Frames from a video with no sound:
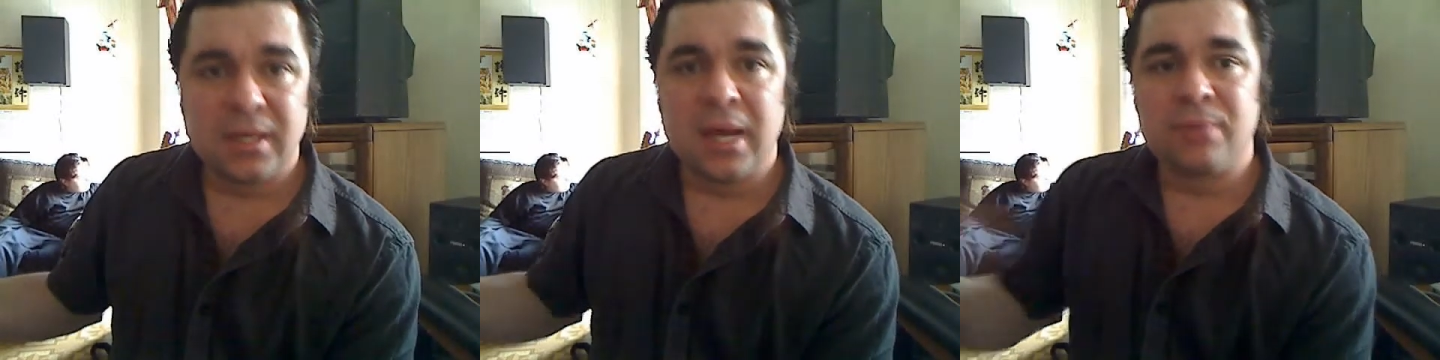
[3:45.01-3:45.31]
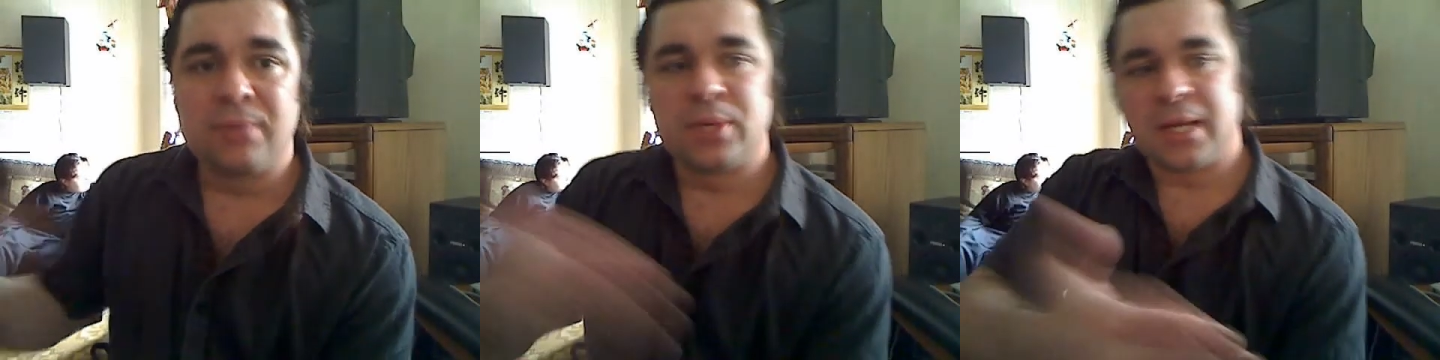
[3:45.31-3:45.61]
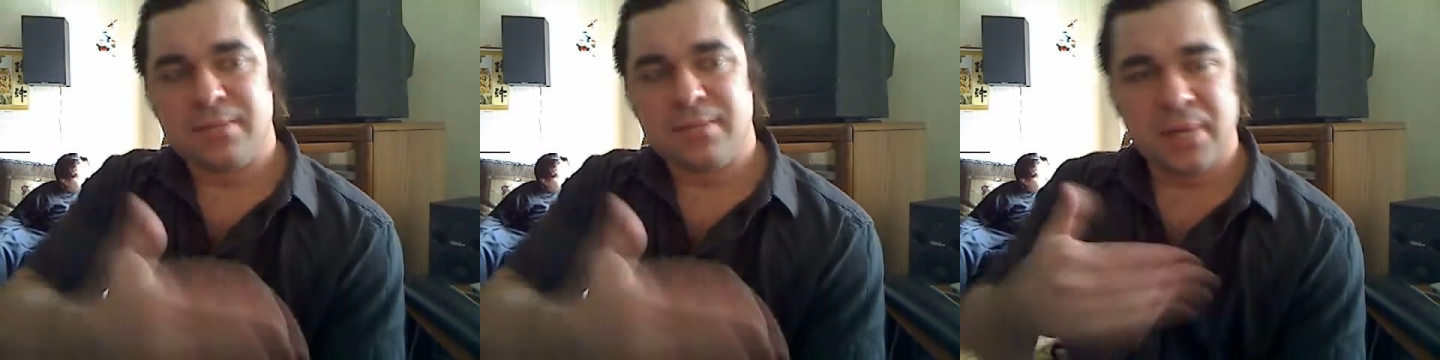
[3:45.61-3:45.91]
I don't bring
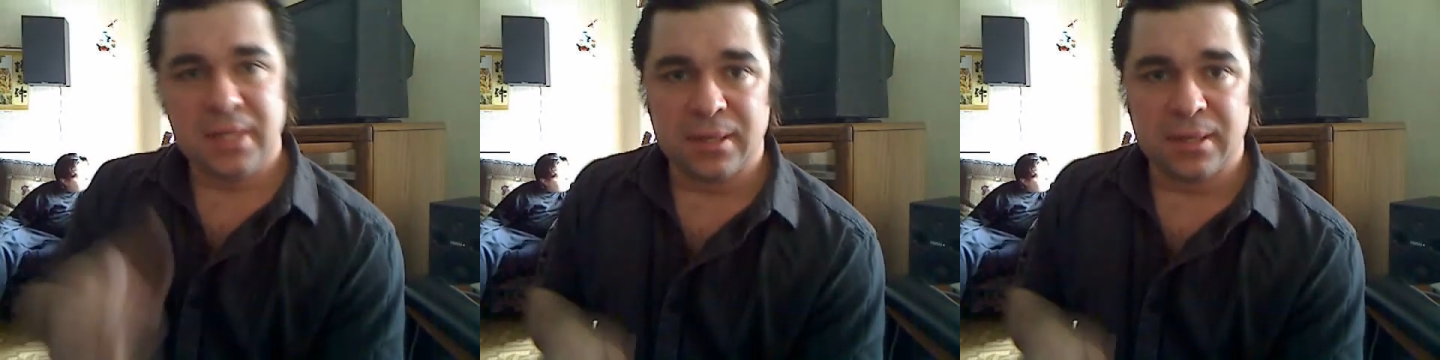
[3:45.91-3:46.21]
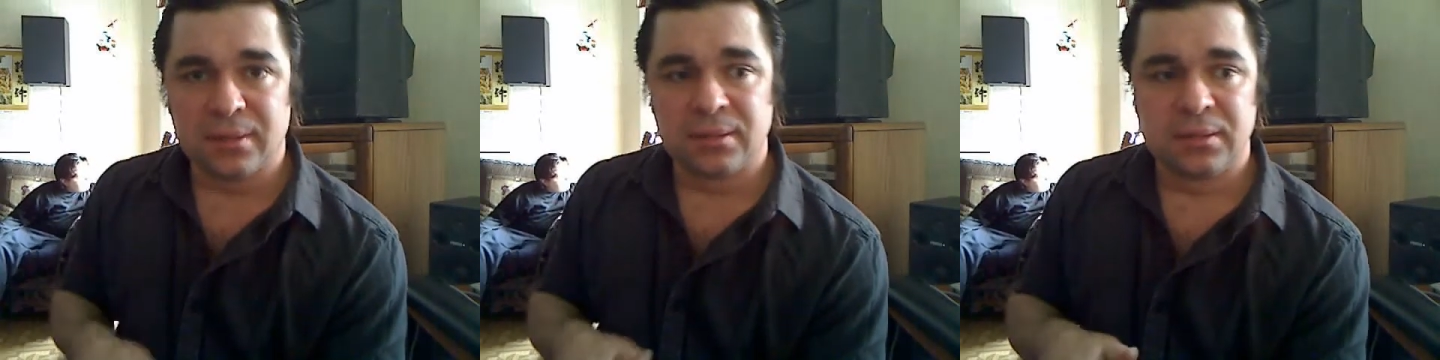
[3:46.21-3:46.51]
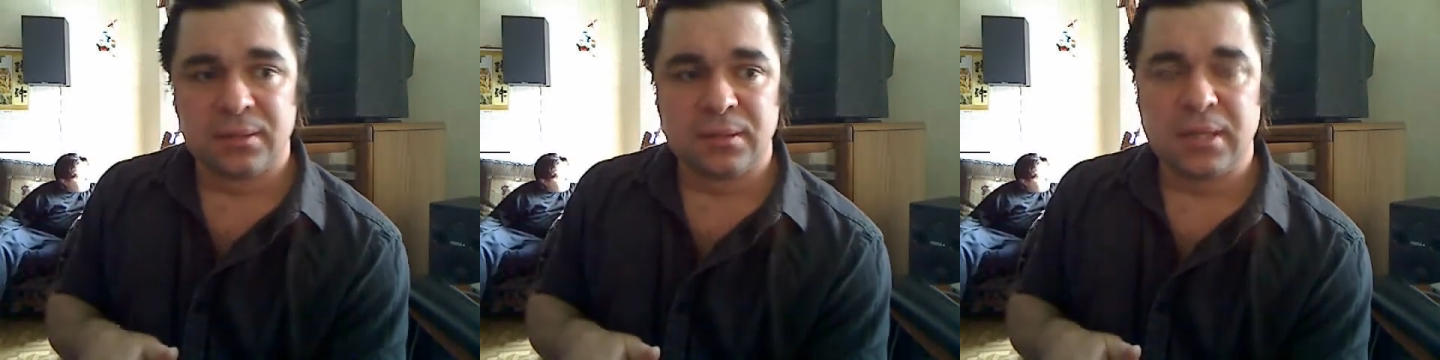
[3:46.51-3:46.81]
anybody here.
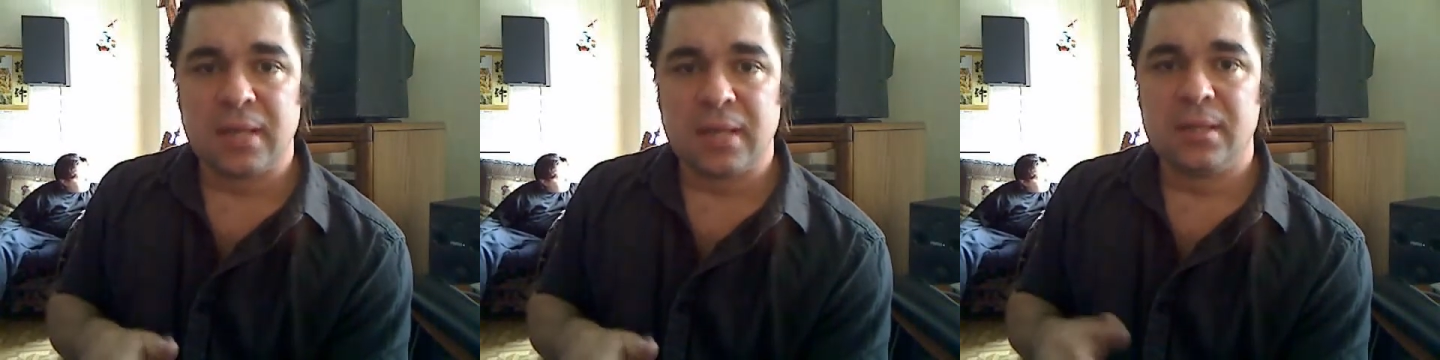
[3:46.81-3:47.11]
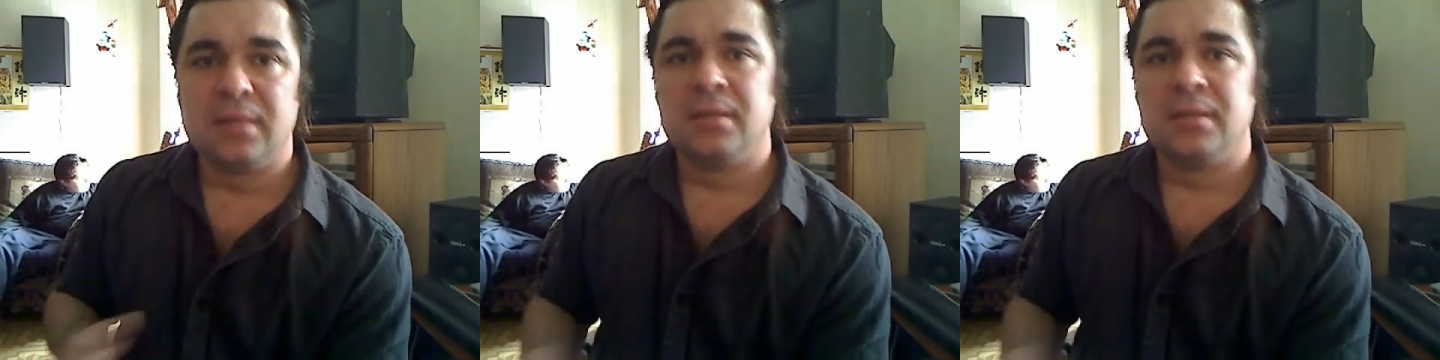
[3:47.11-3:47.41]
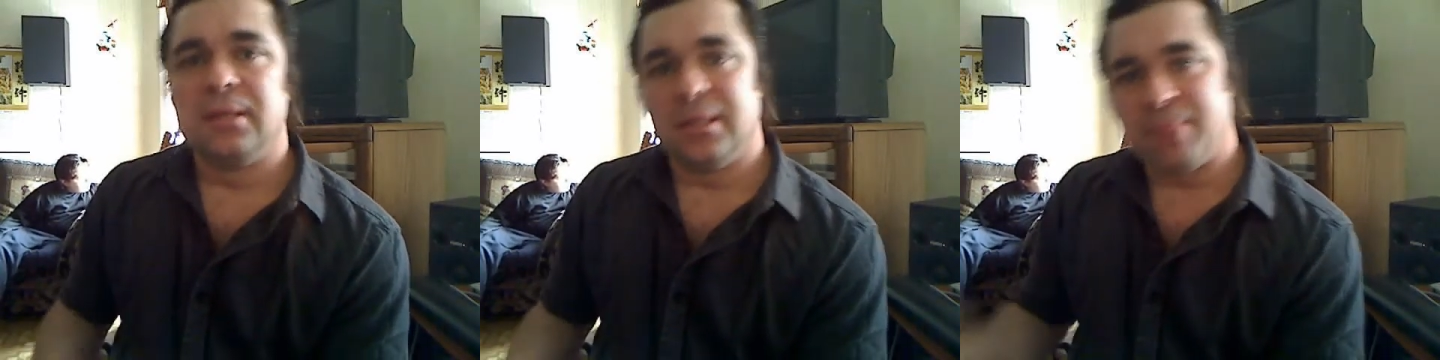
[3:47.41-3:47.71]

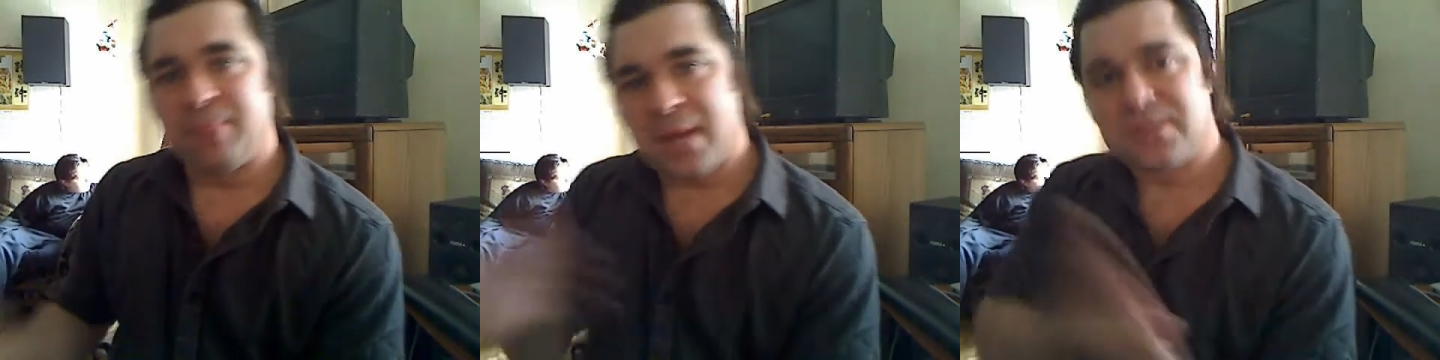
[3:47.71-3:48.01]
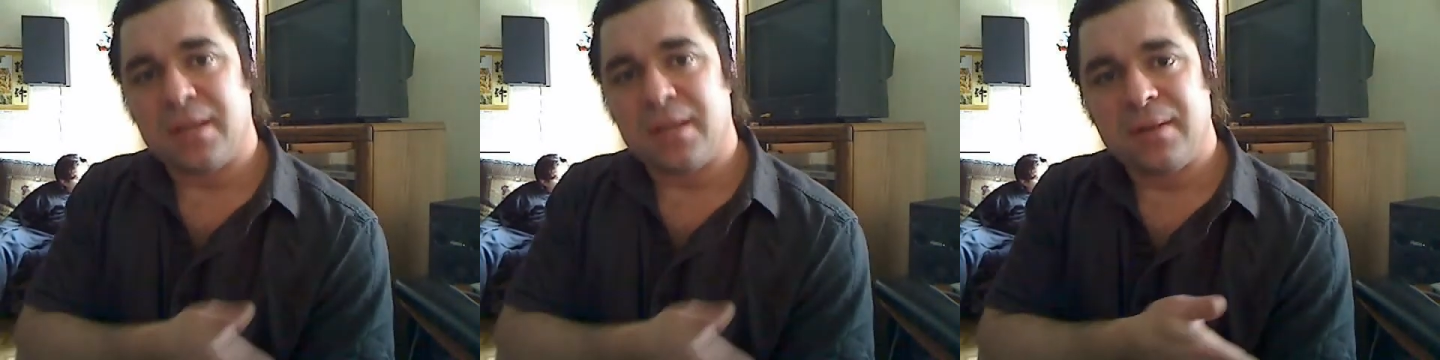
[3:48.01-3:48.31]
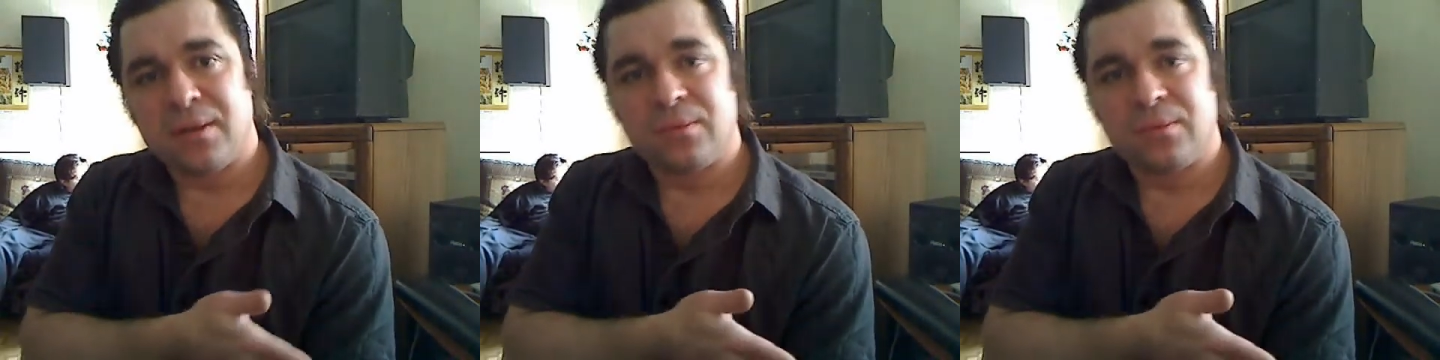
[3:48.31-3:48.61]
In the past, I've
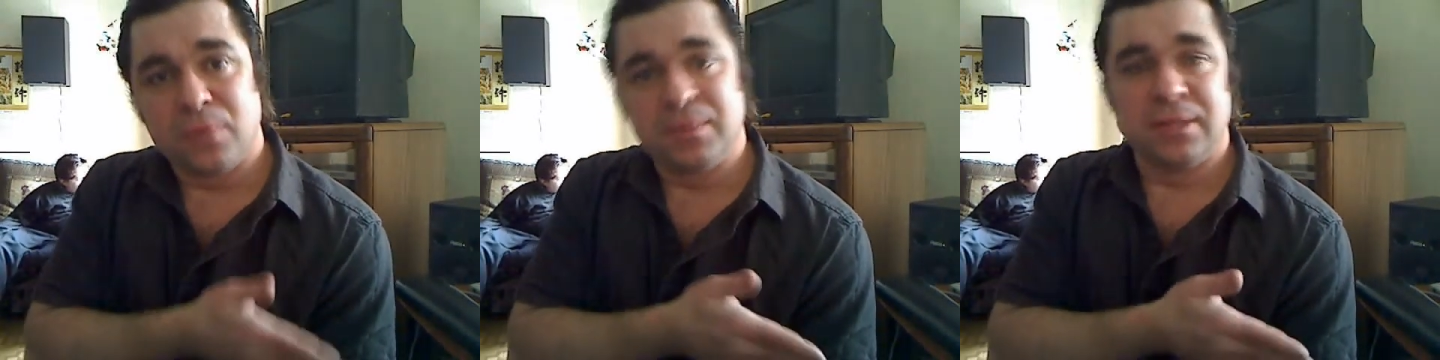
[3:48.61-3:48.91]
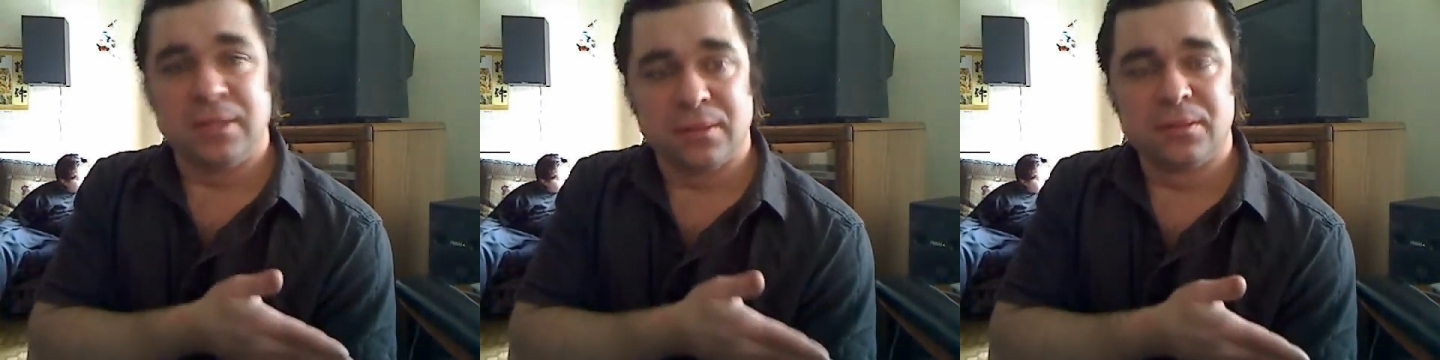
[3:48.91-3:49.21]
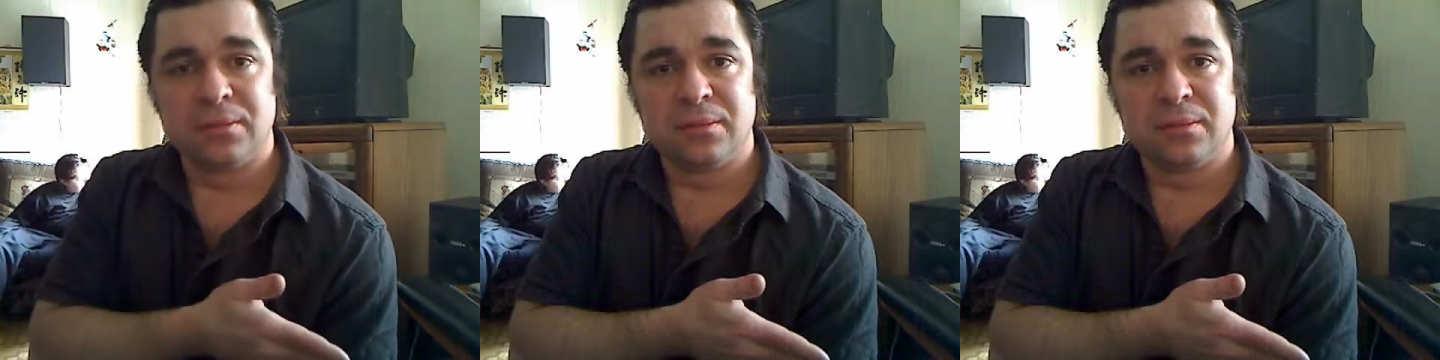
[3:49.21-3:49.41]
had women here,